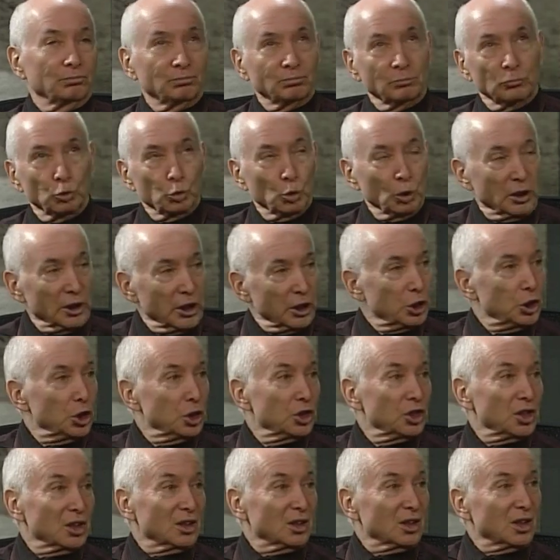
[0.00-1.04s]

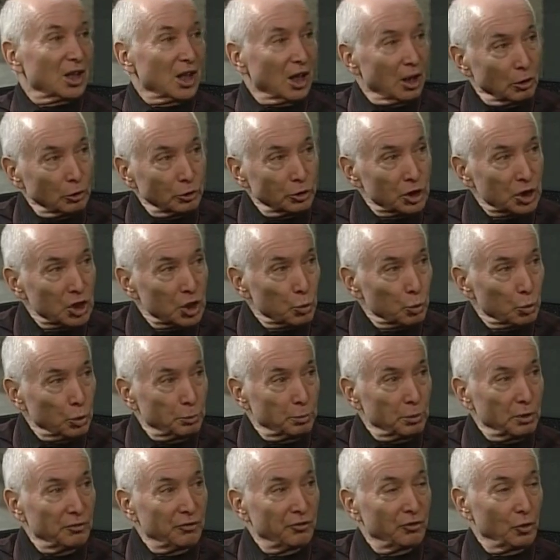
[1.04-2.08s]
religions and cults would
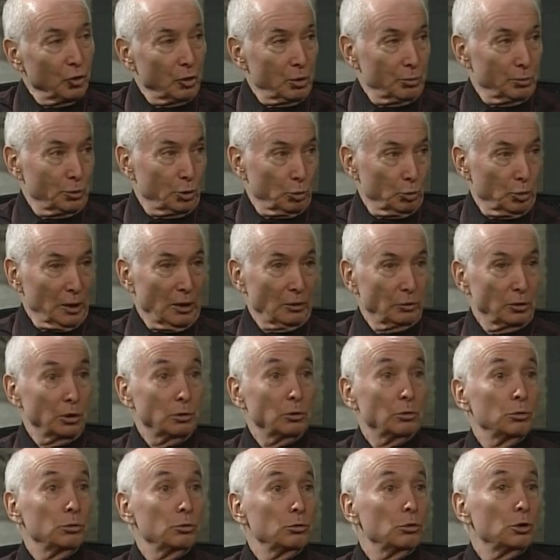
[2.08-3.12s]
be formed around it
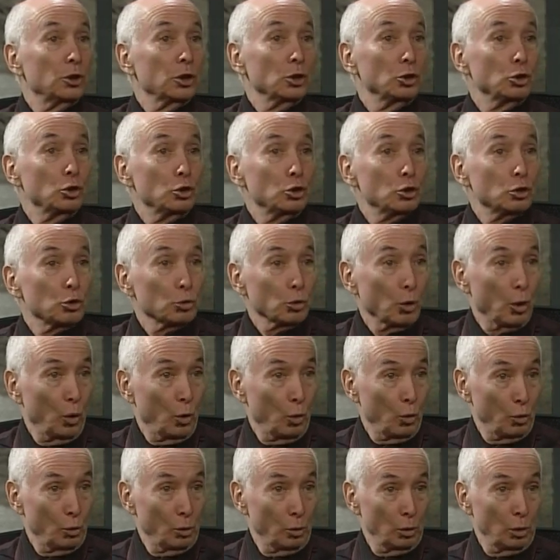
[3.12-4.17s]
to
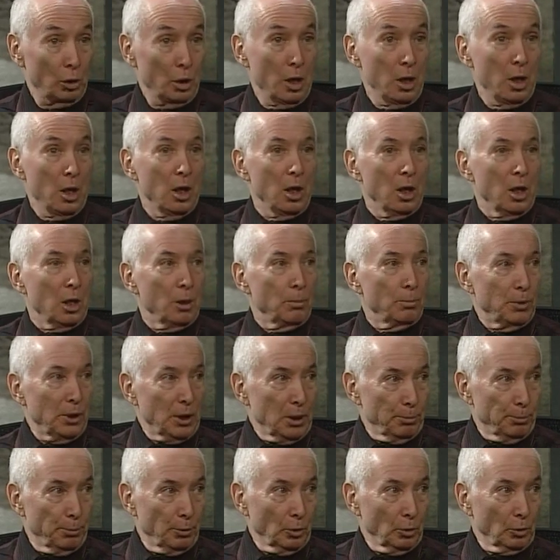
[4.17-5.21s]
control
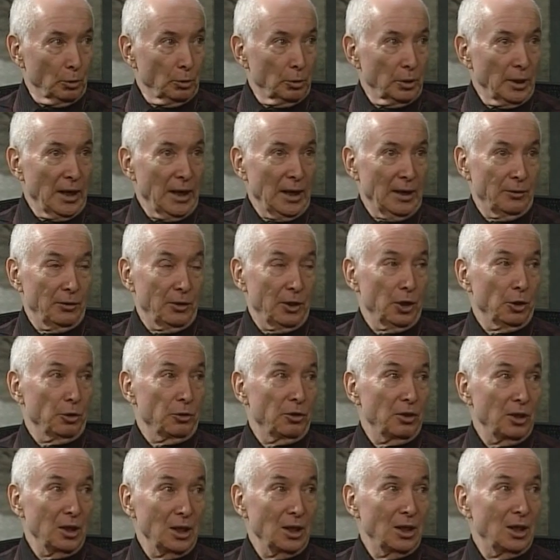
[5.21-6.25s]
people and their
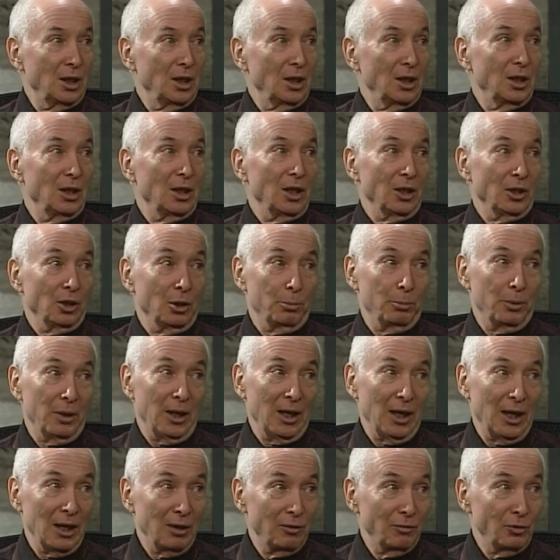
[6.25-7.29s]
thinking and their
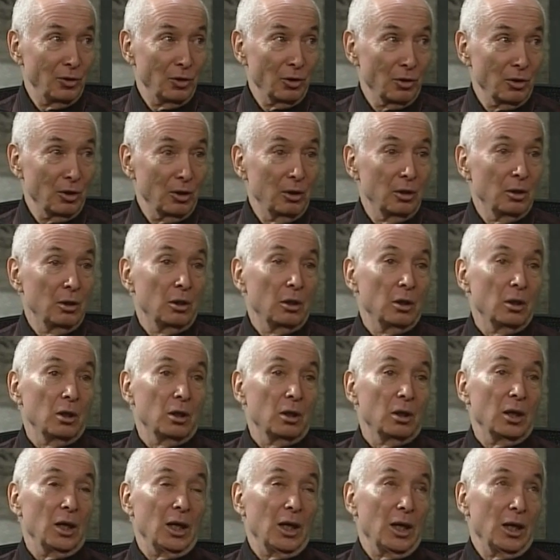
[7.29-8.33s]
behavior.
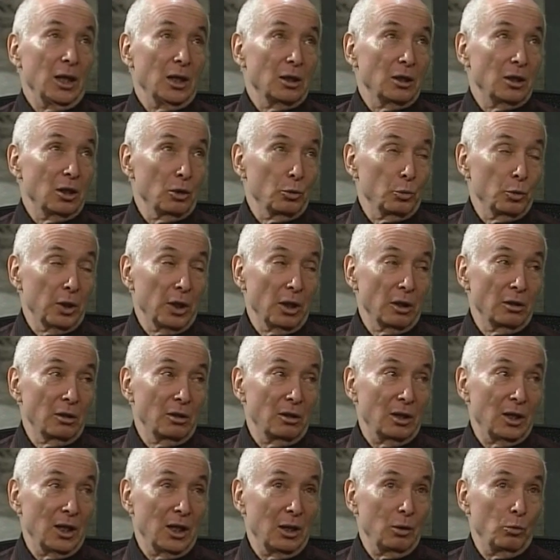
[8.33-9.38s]
And here we are
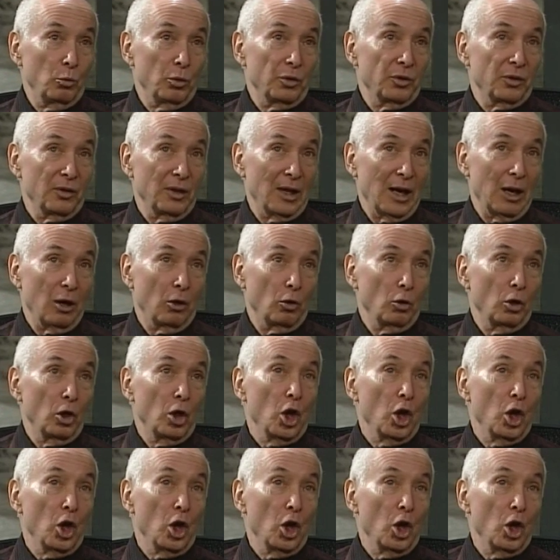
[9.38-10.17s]
today with now